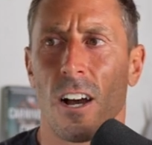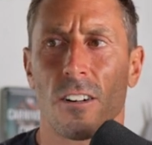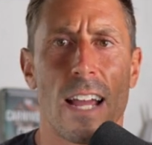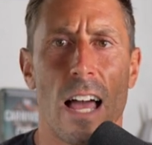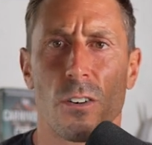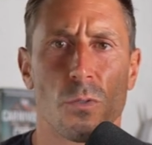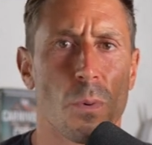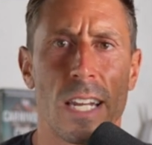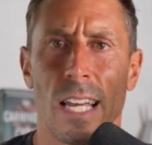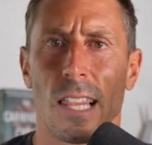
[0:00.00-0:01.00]
hunter gatherers
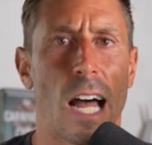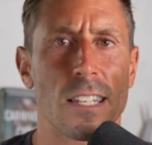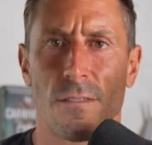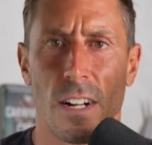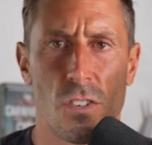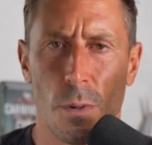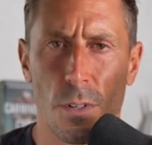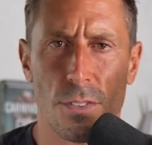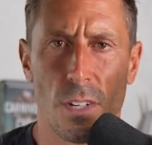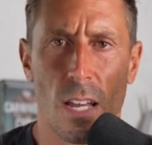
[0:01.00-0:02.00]
were eating lots of
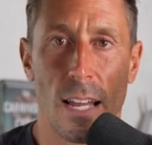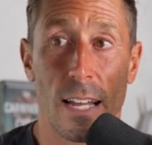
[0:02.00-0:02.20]
vegetables